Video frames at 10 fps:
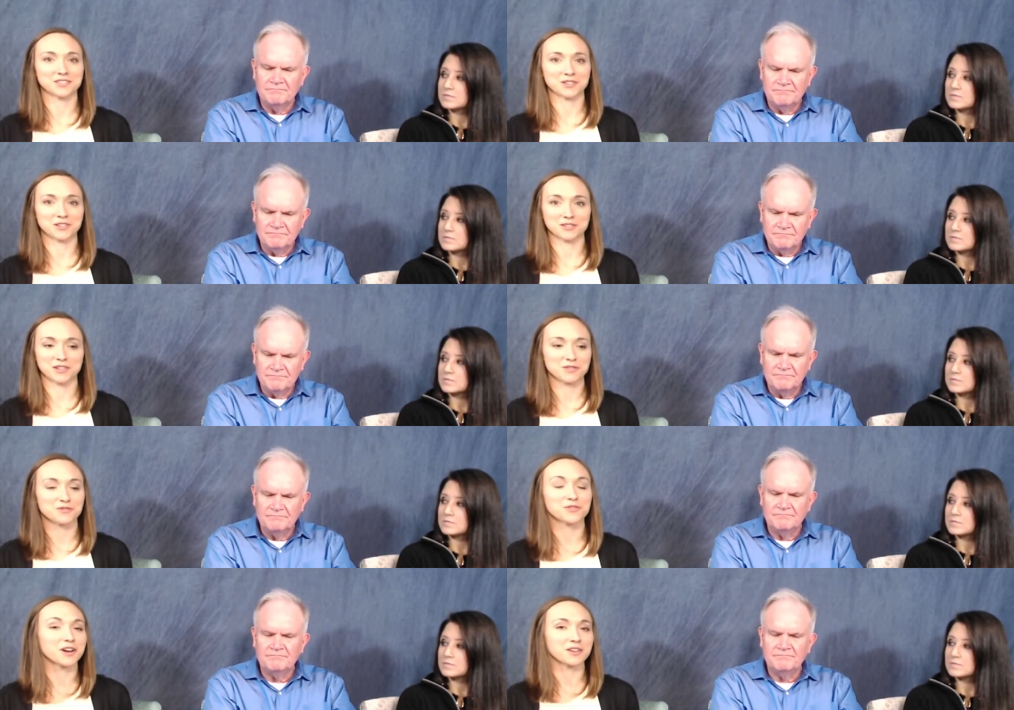Speaker 1: or even
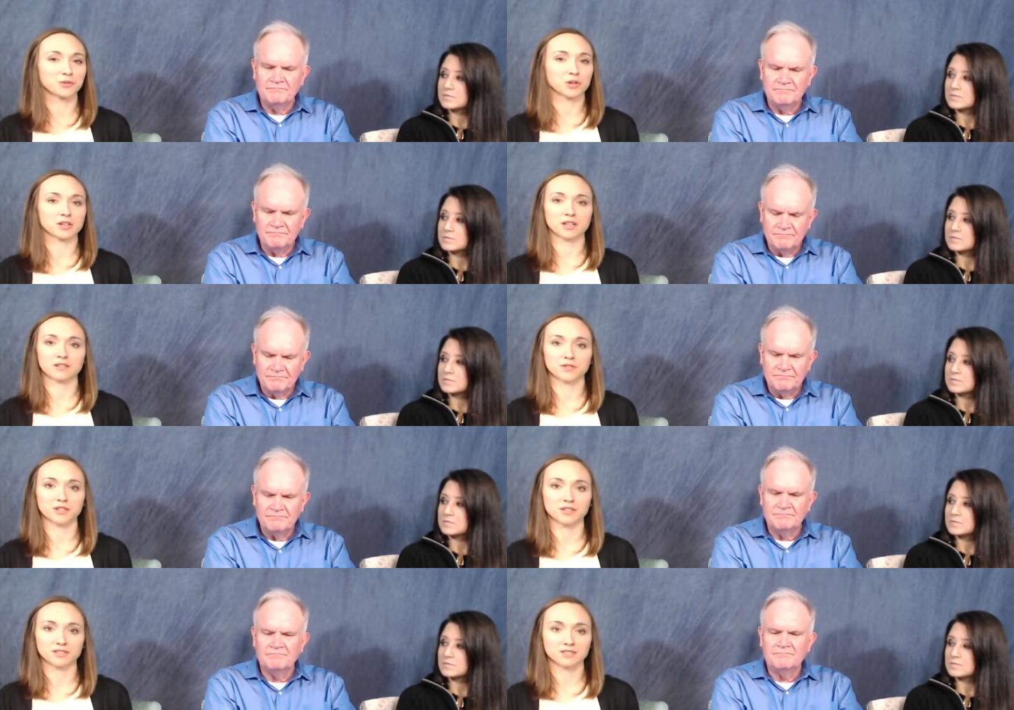fun, really, if
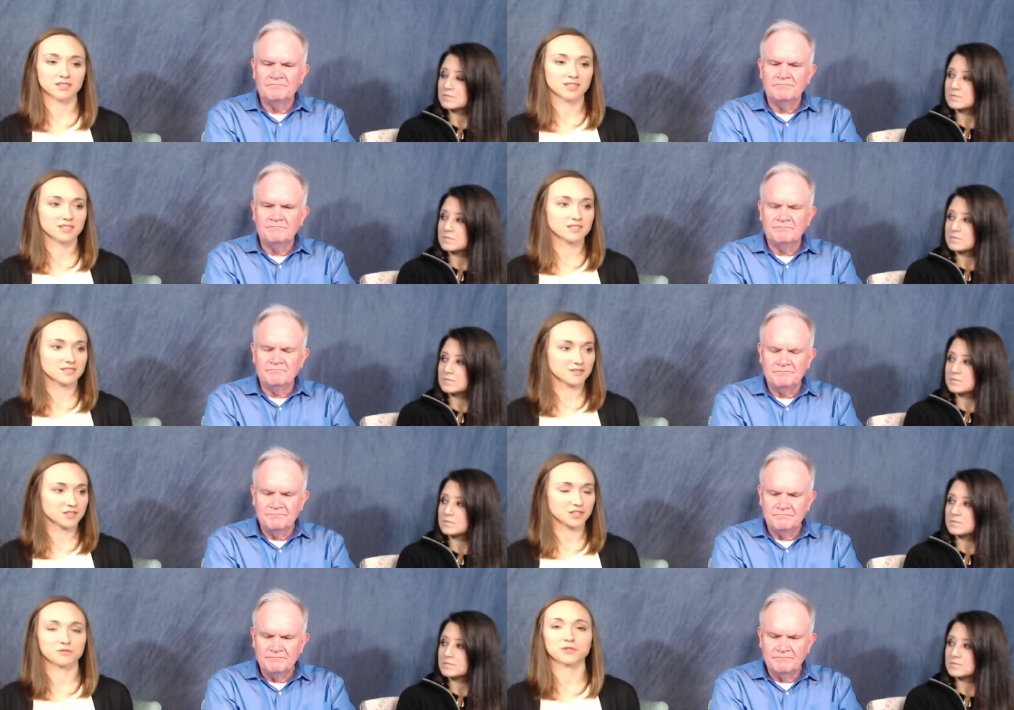you're, you
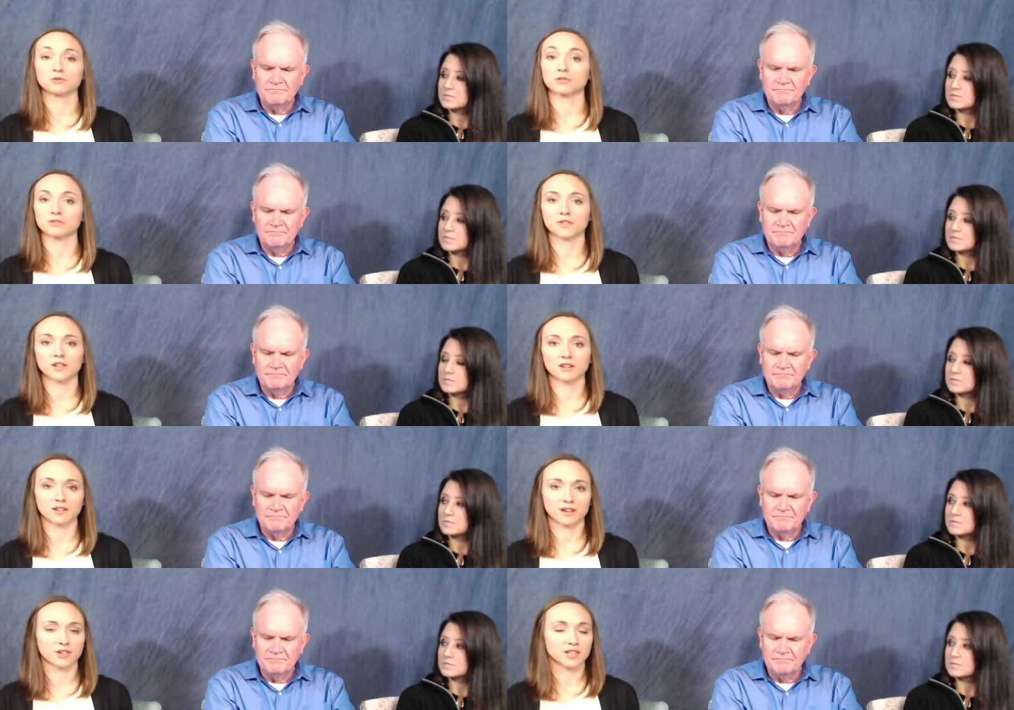know, filled with fear
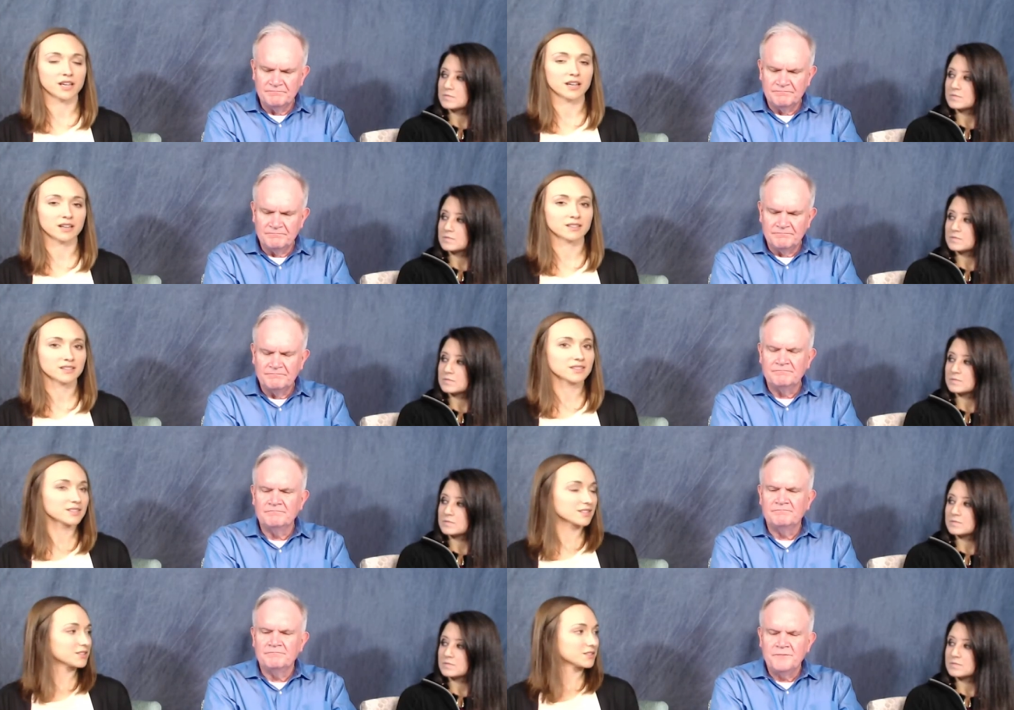every day.
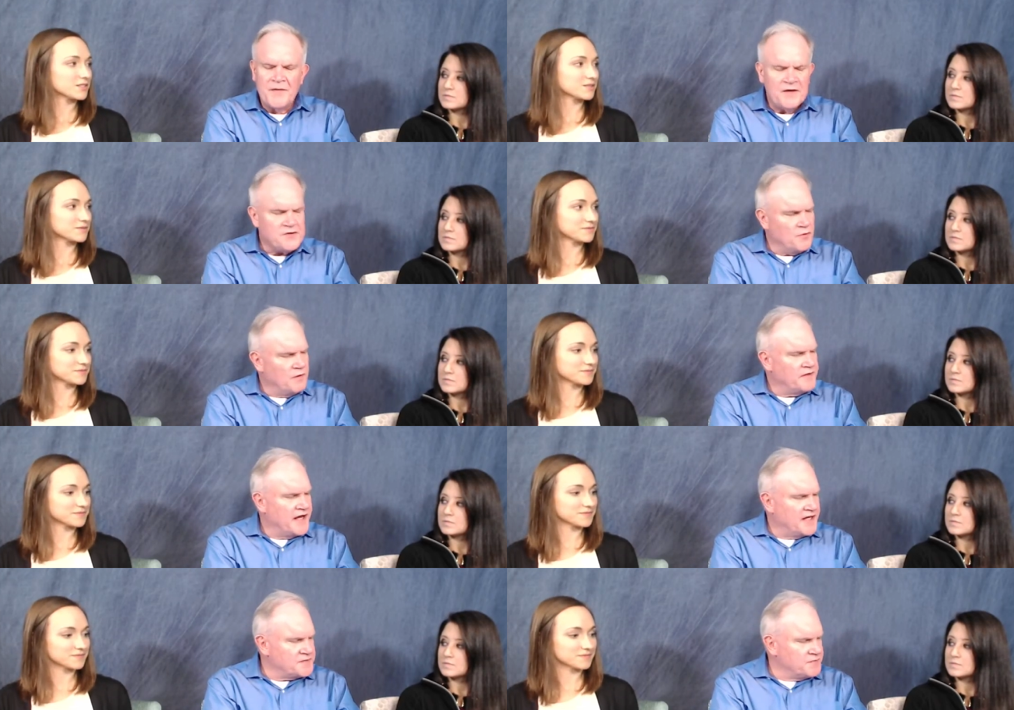
Speaker 2: So what we
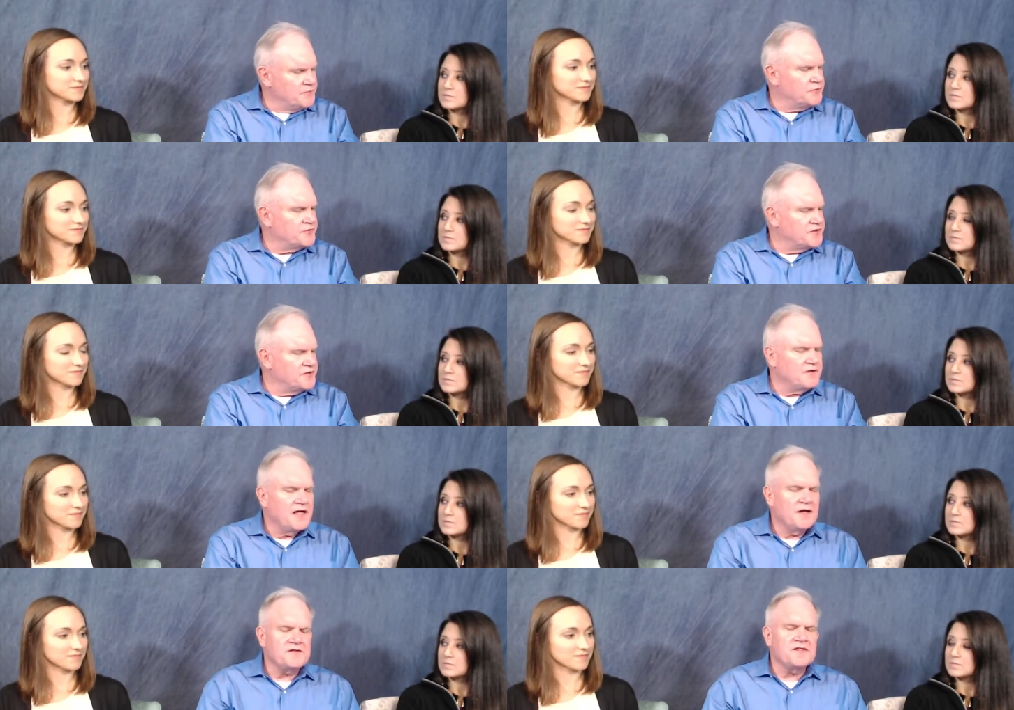ask people to do,
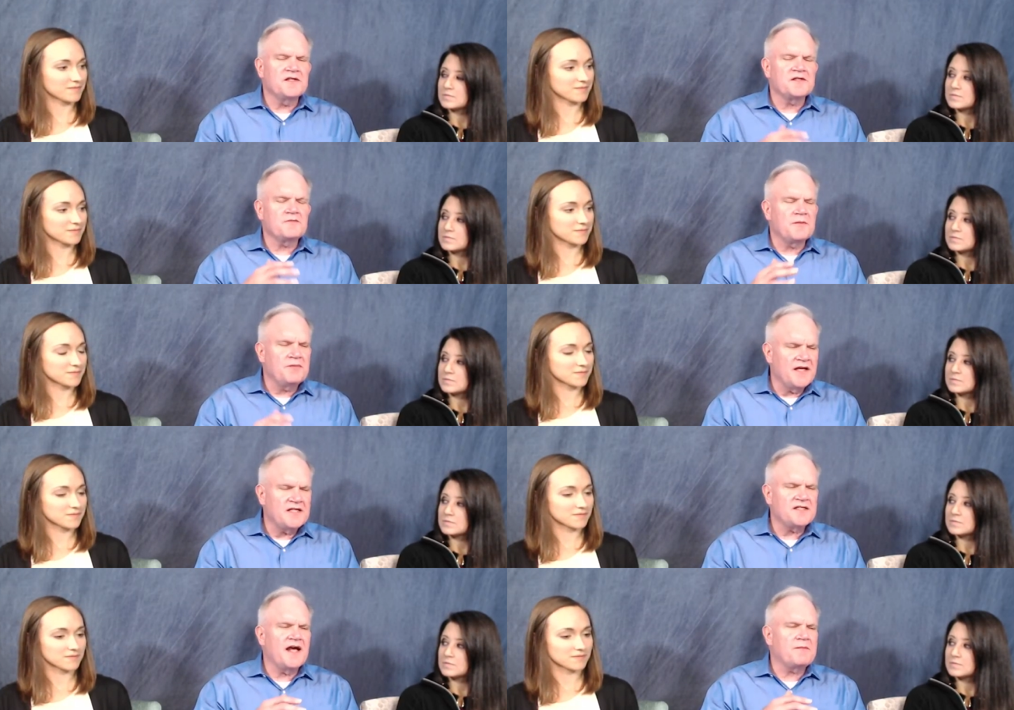Kelsey, is replace
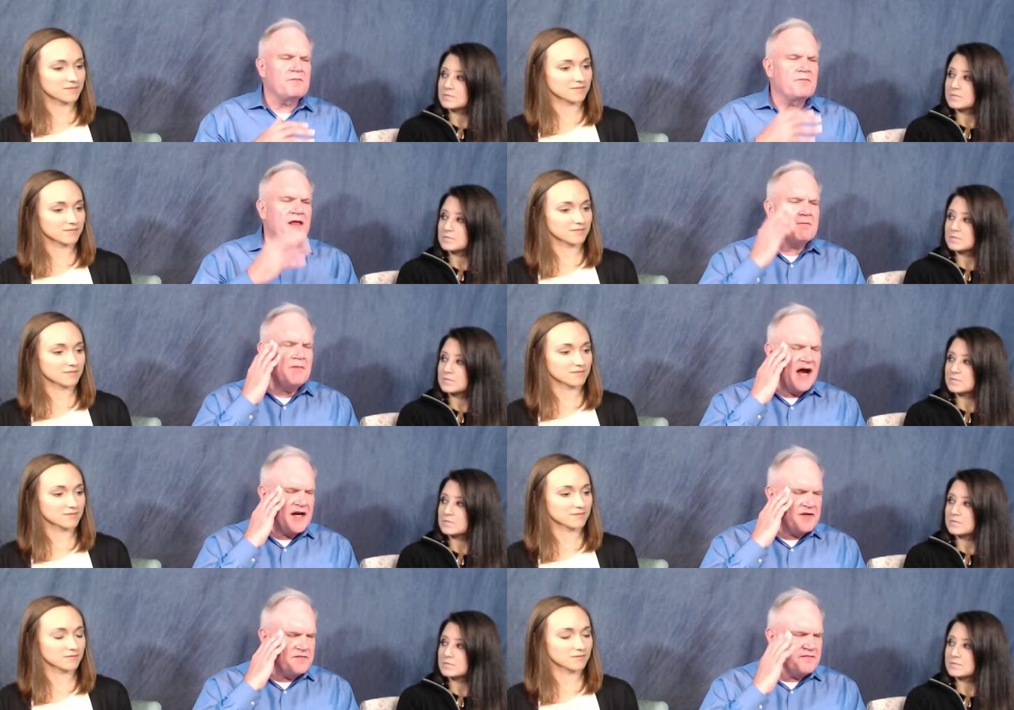that mind
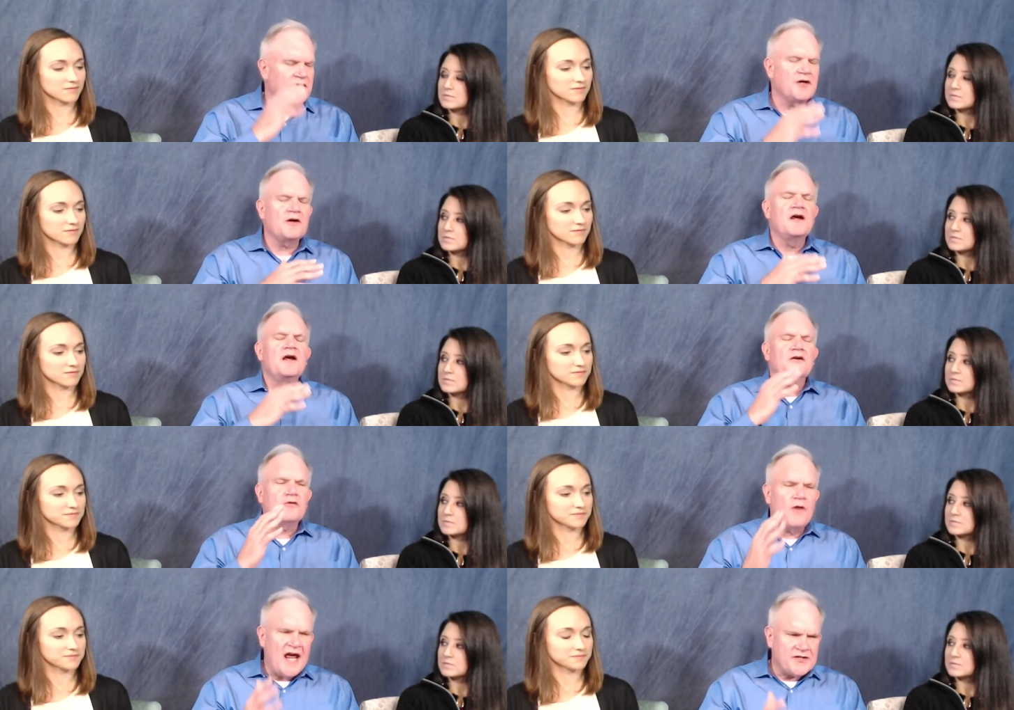of fear
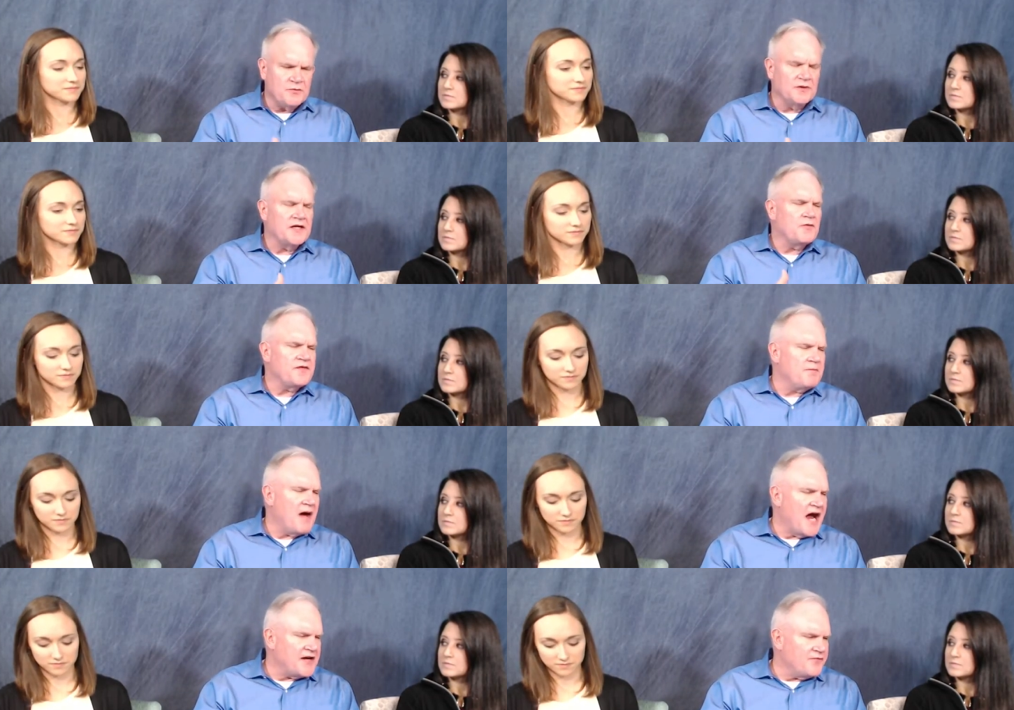gradually with a
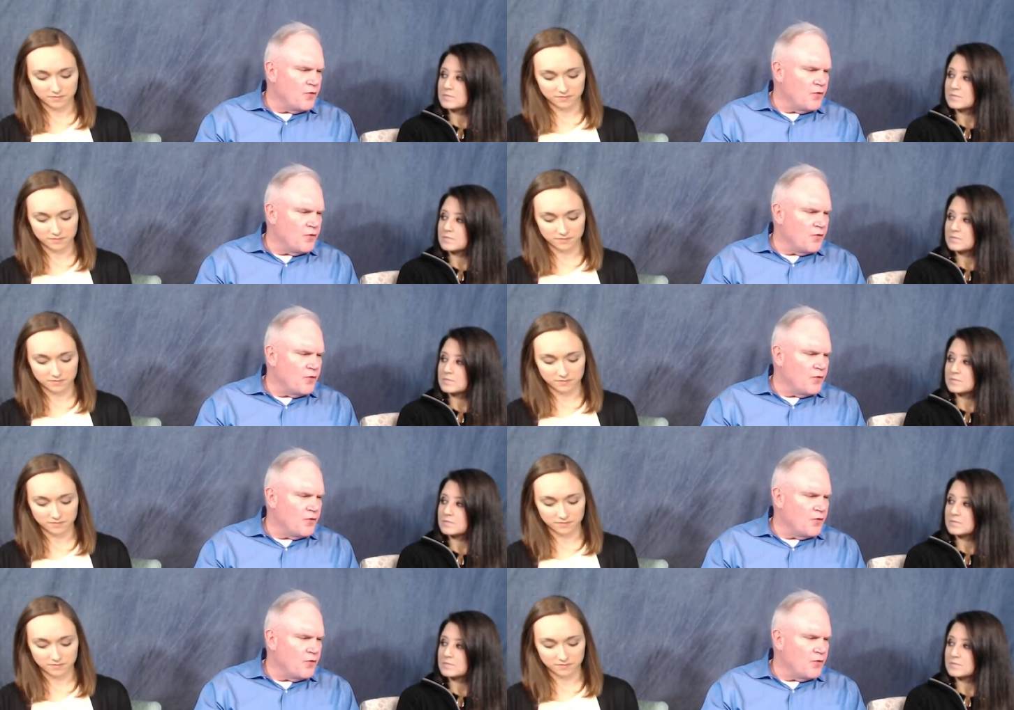mind of